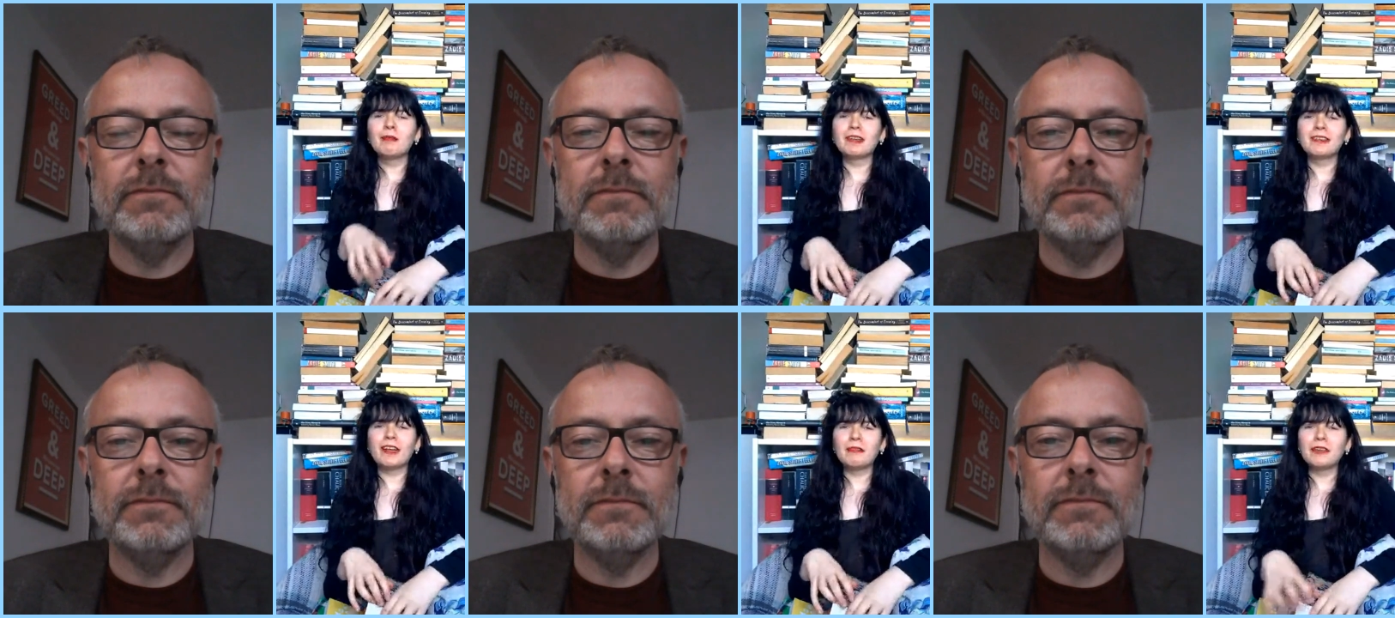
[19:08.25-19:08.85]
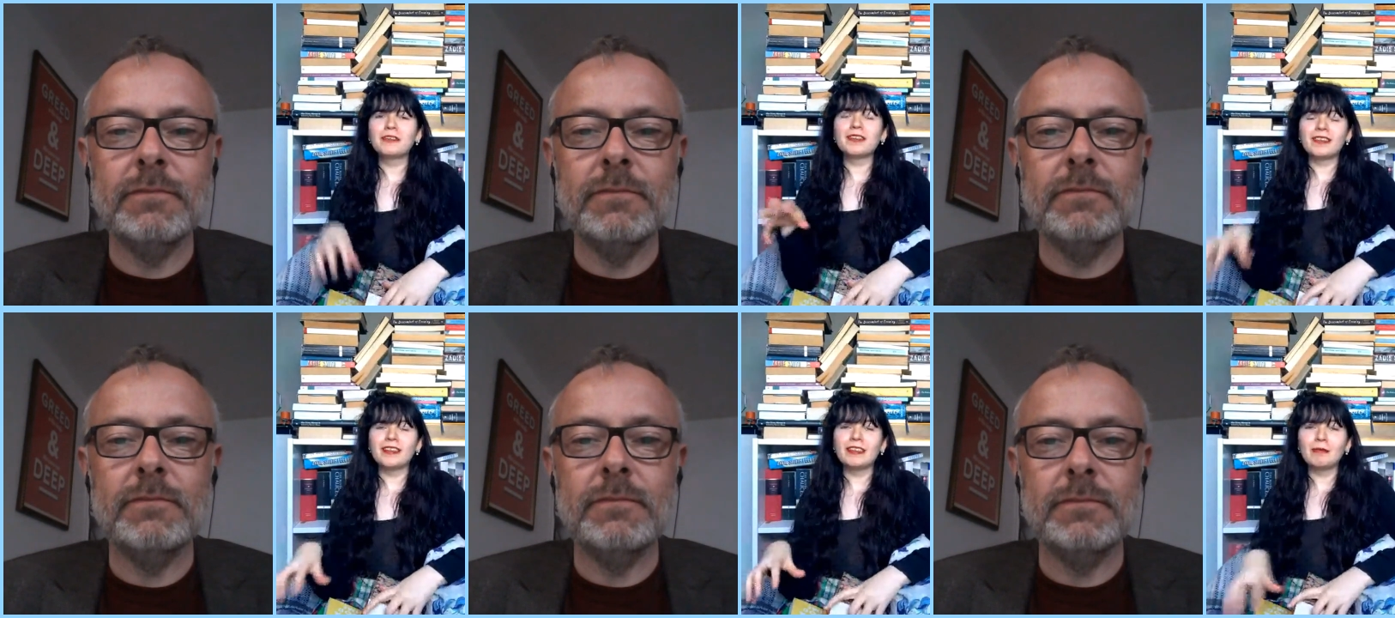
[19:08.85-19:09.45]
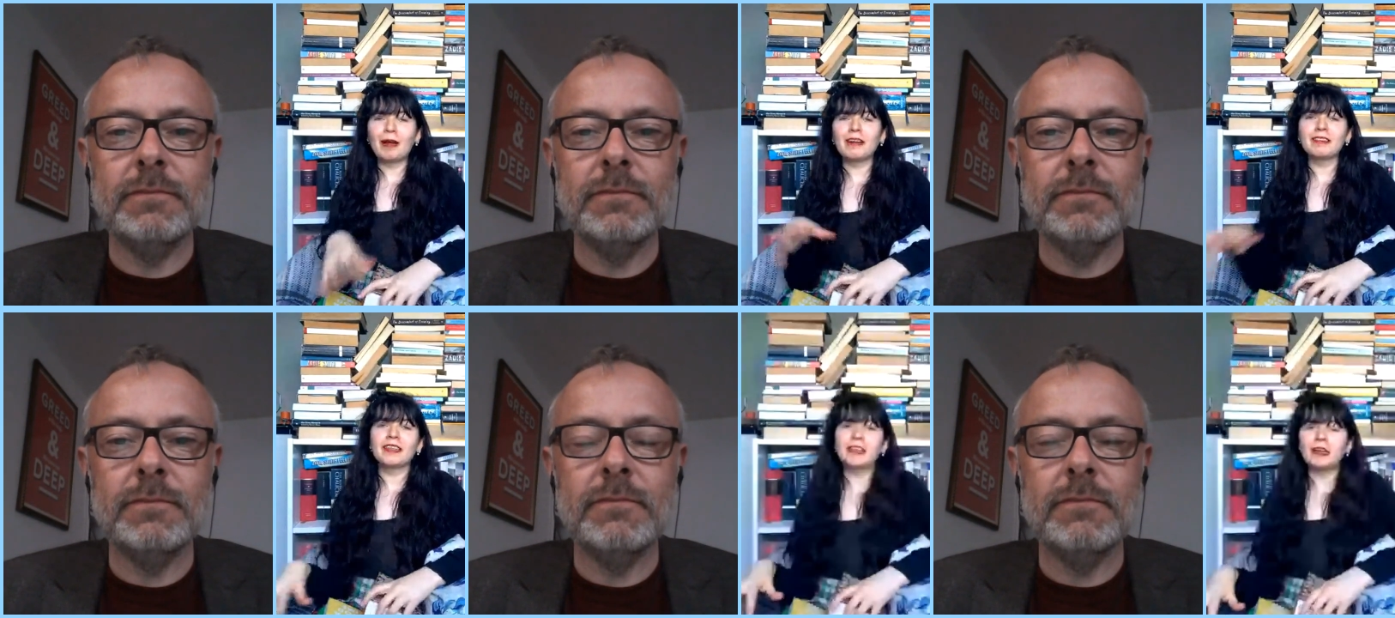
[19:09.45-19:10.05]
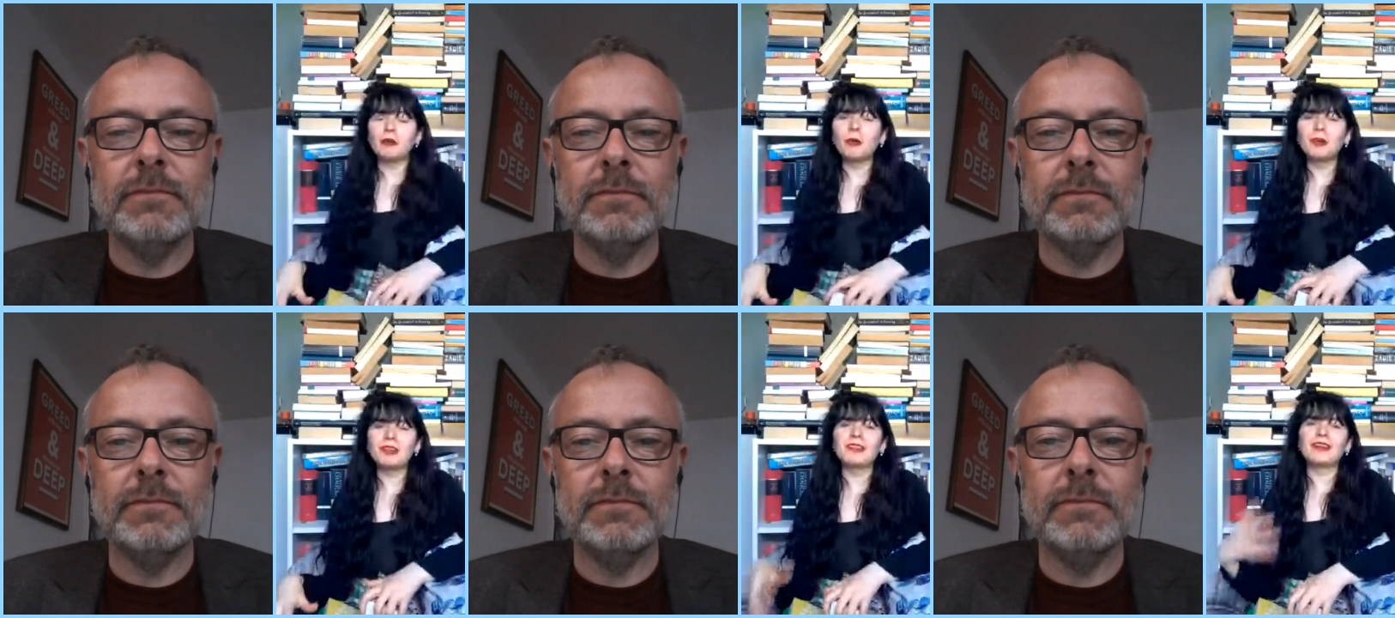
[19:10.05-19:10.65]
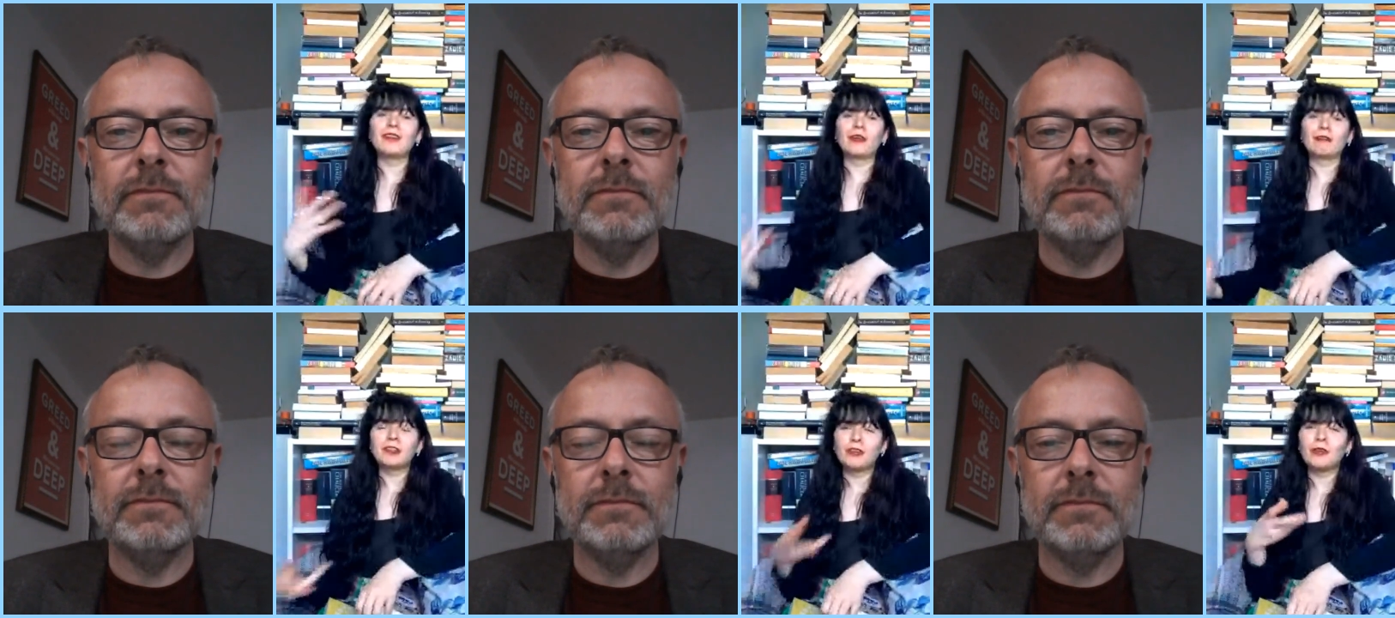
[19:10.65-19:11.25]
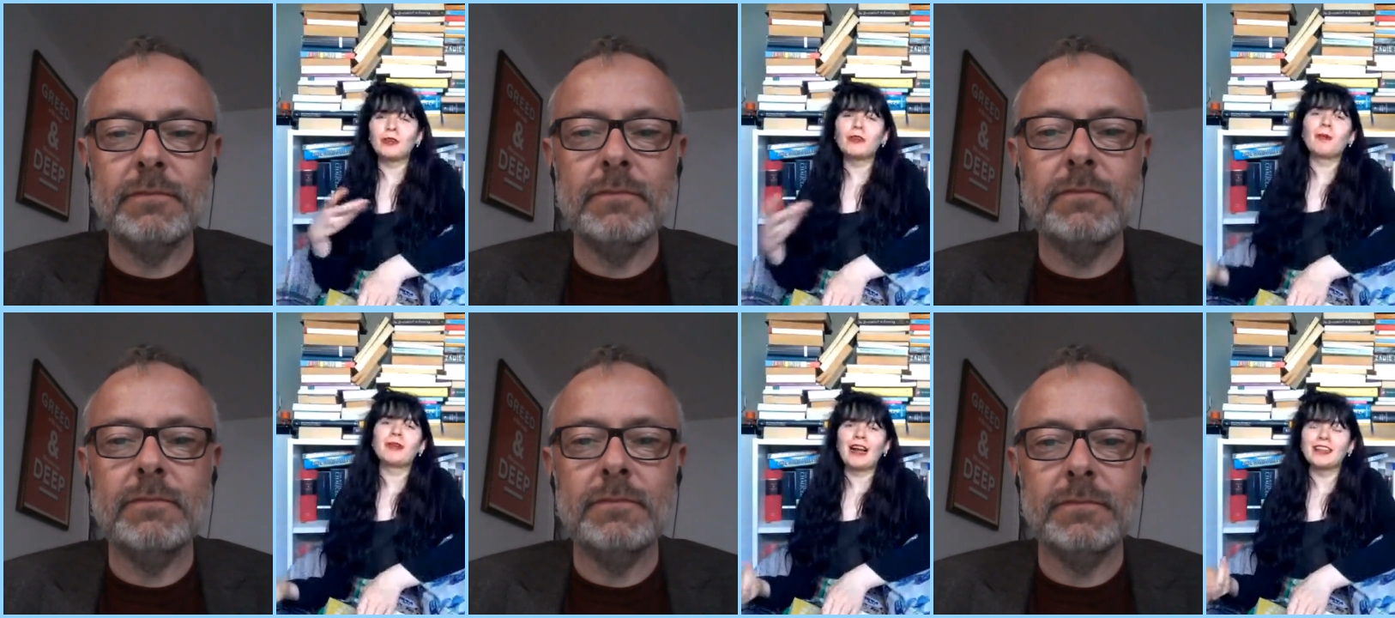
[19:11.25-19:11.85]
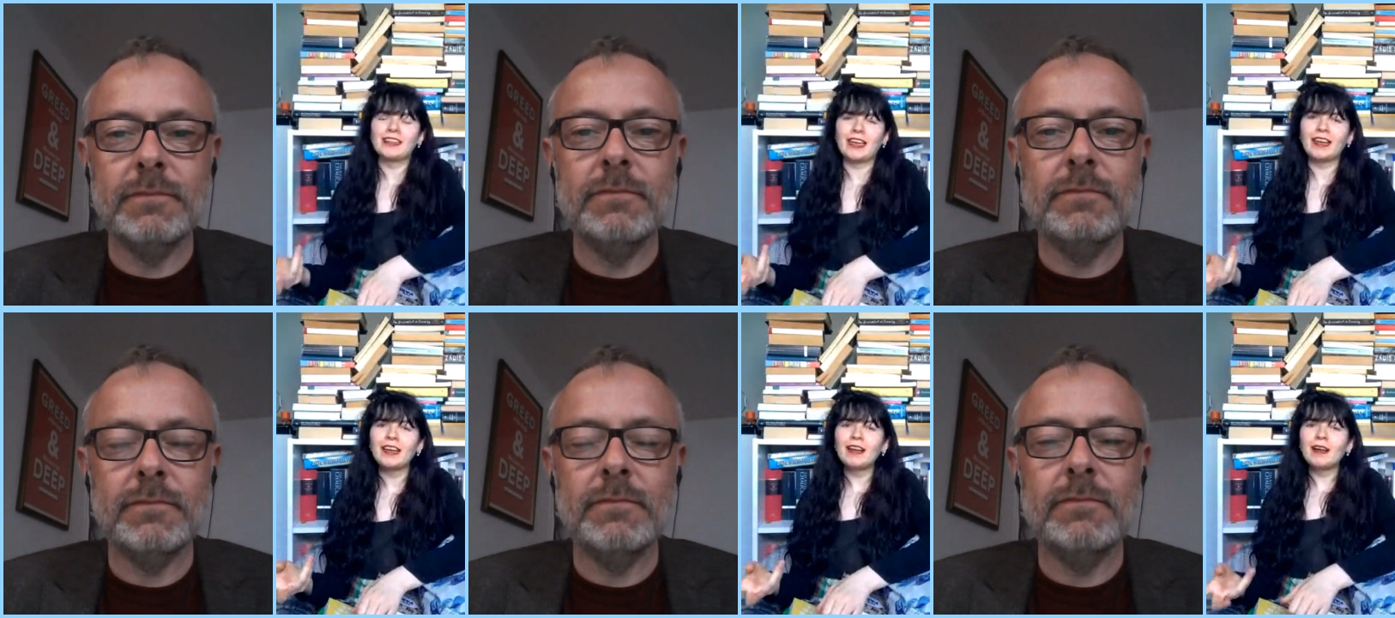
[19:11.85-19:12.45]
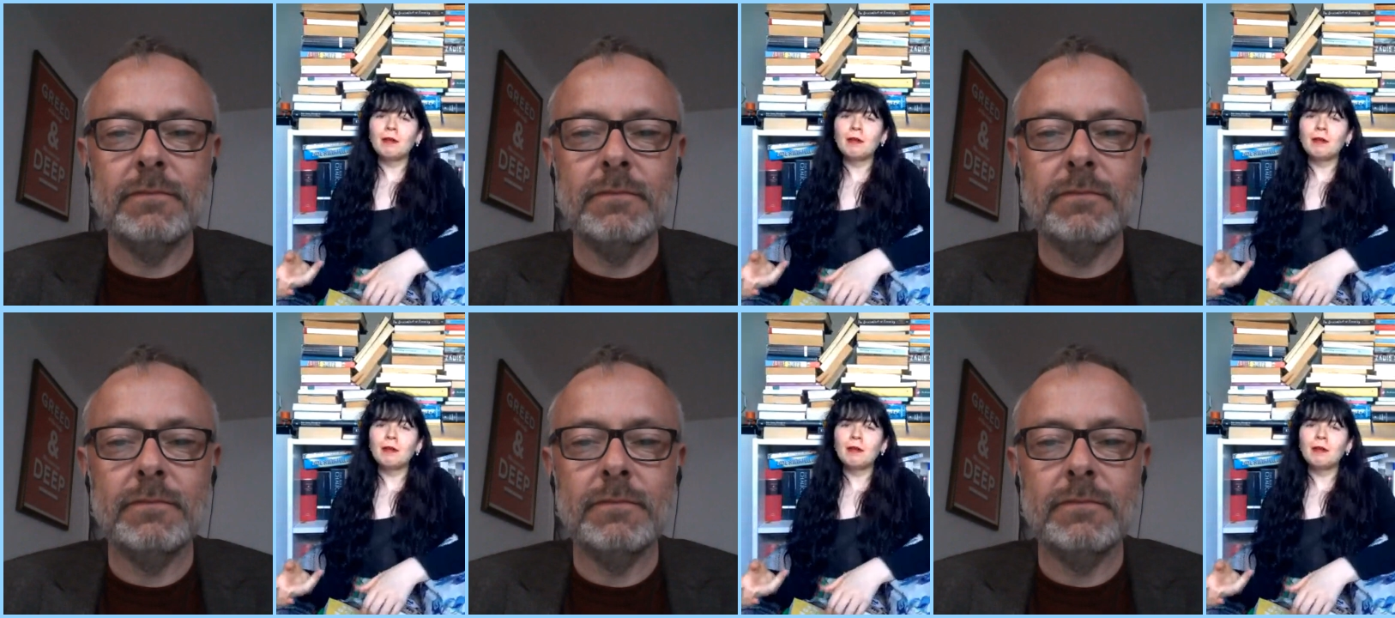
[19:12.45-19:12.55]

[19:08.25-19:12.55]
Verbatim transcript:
Speaker 1: we're so interested in Palestinian cause and see a lot of historical commonality